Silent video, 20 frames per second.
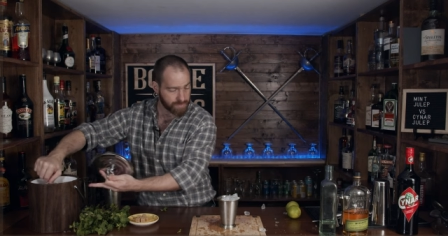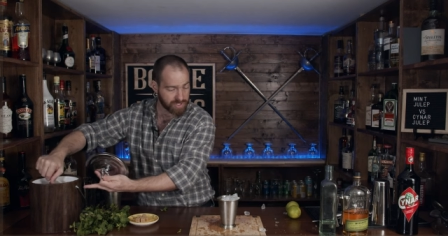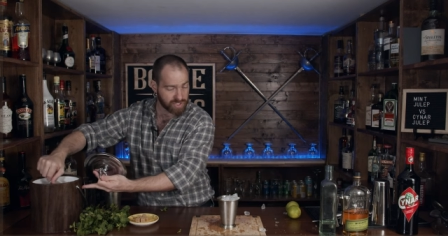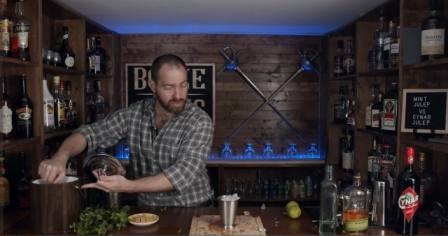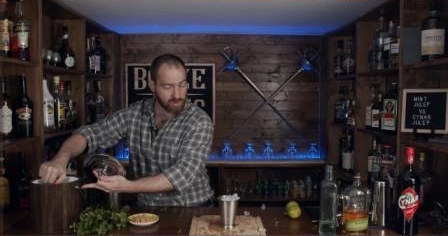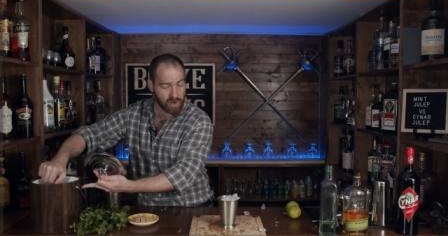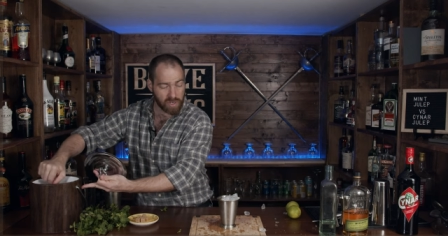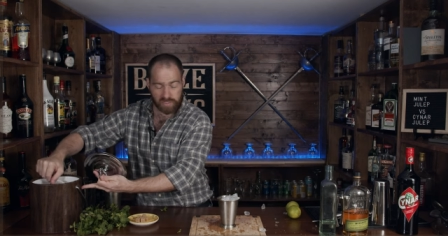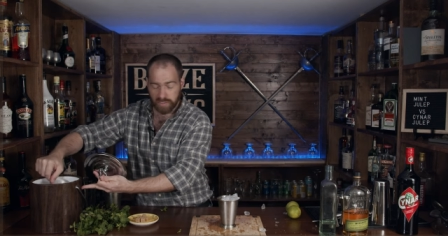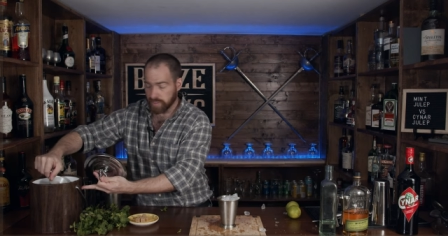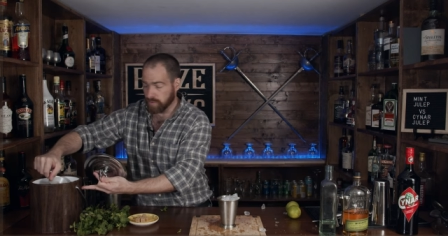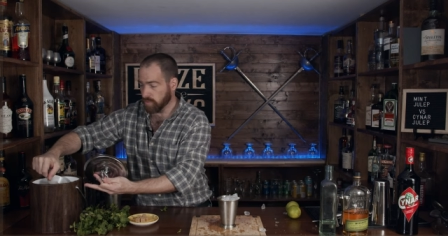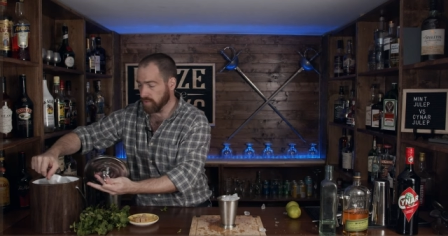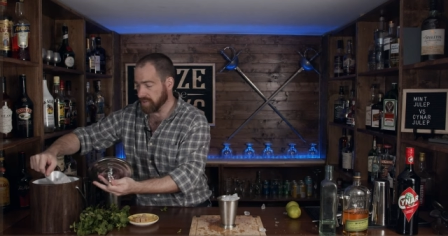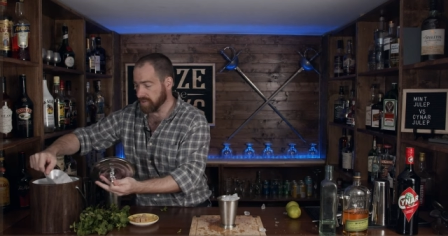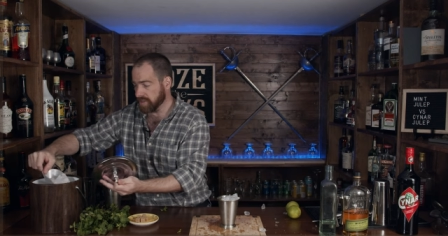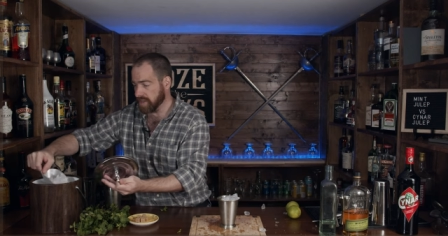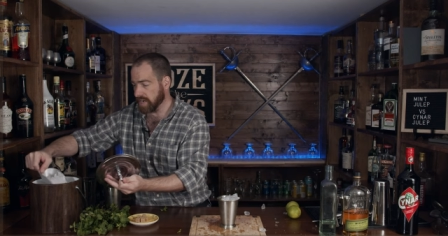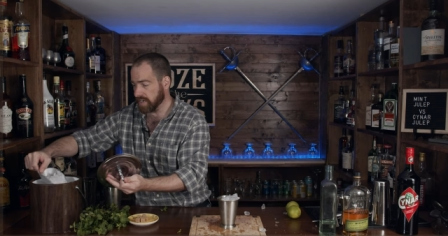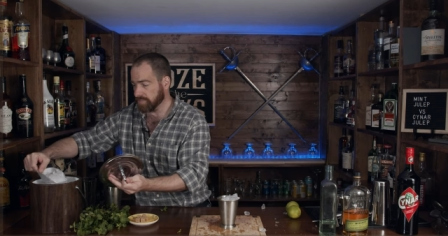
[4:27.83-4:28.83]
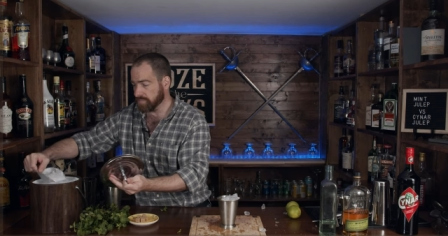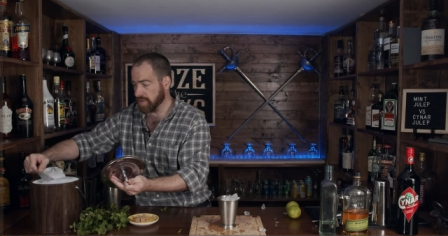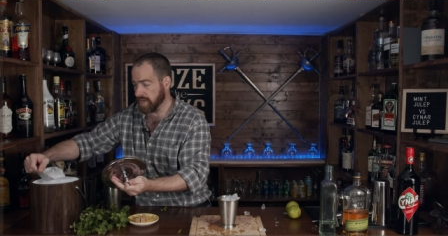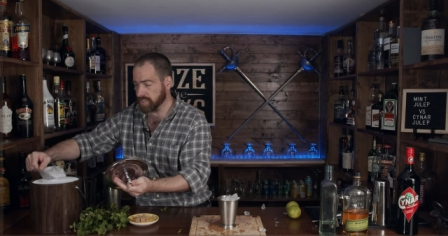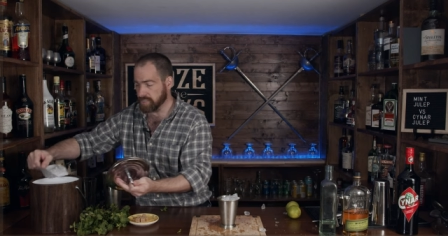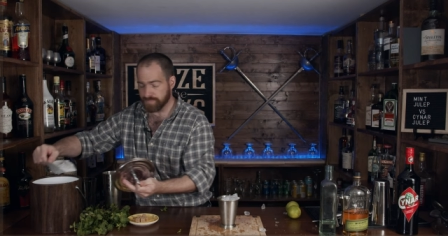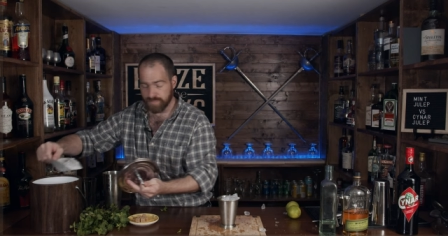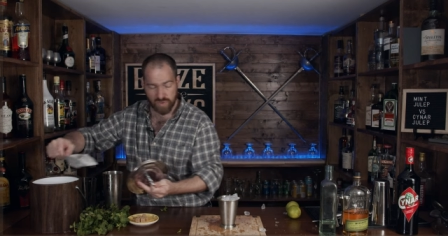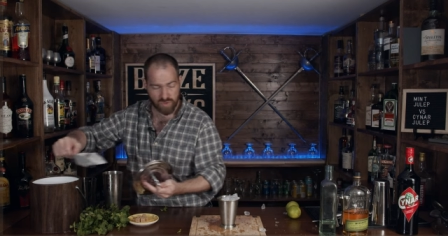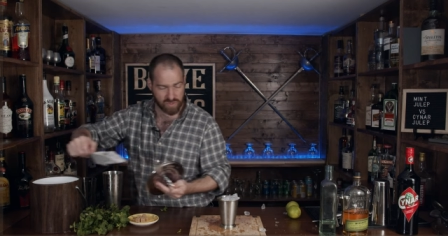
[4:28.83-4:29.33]
I'm struggling with getting my
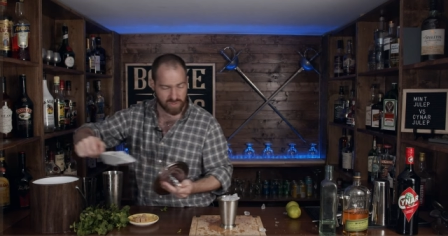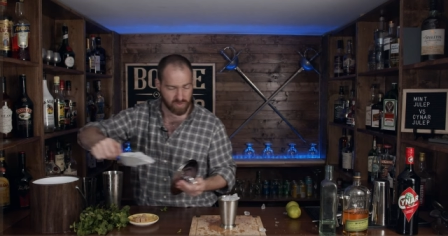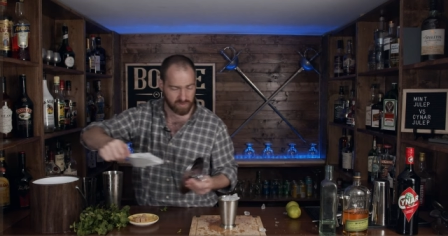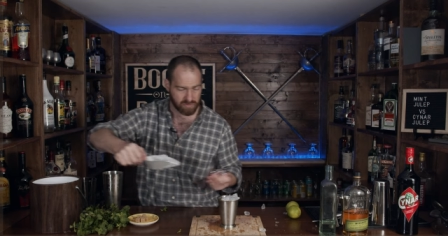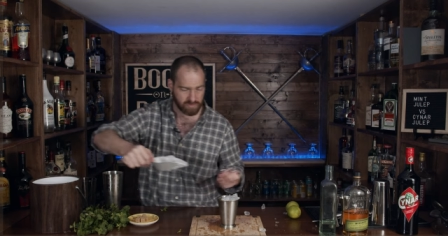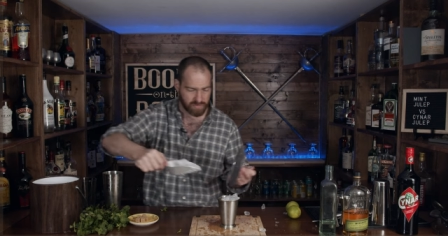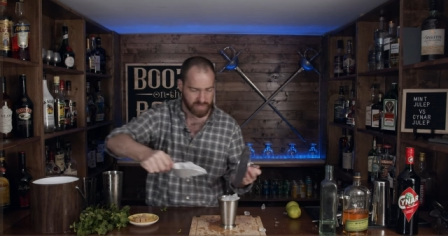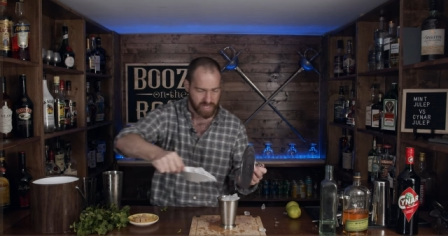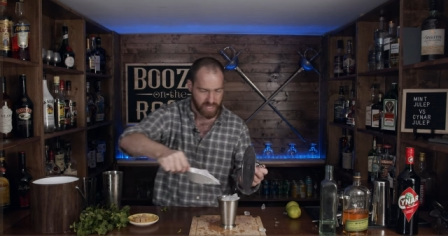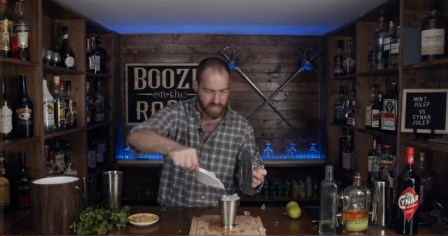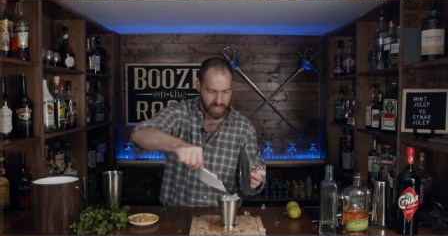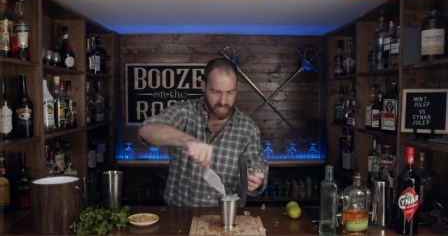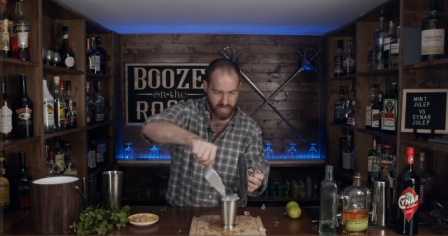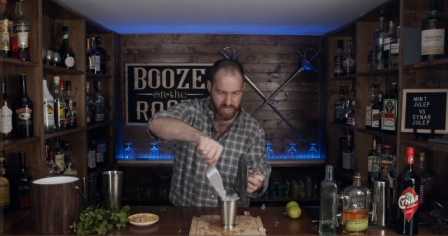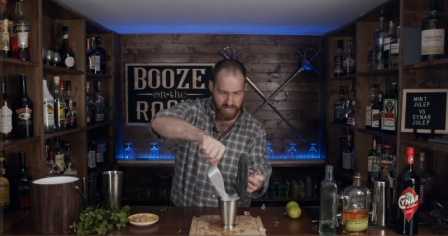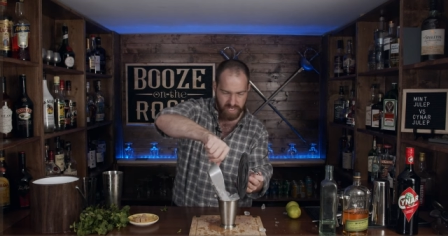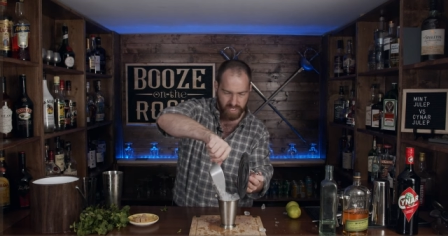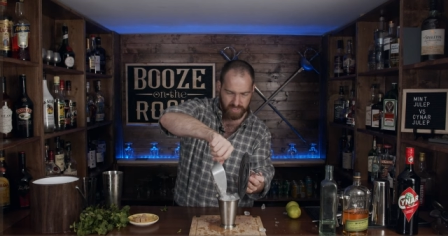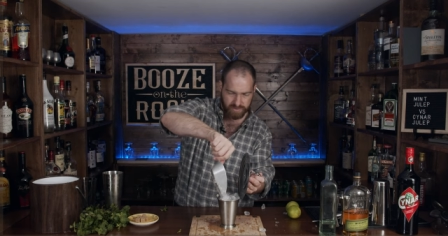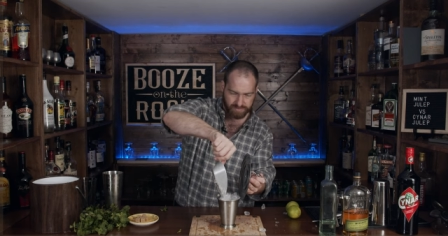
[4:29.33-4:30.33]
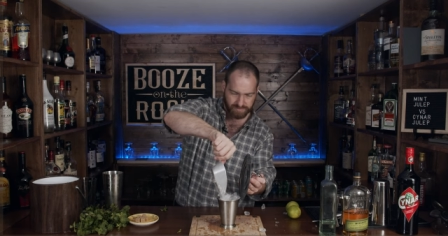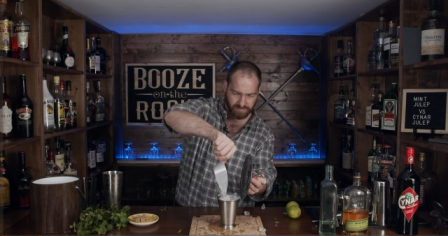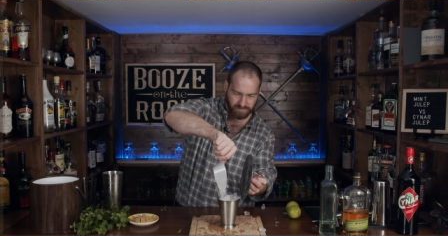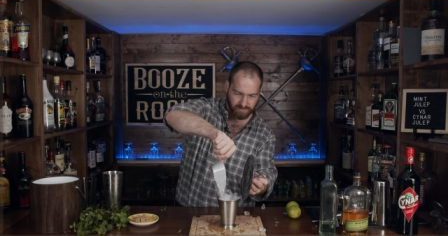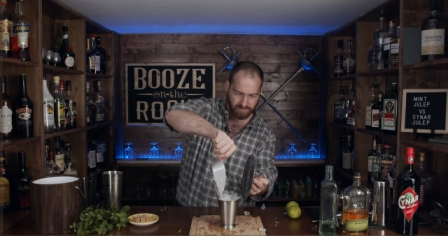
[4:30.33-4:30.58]
spoon to, my uh,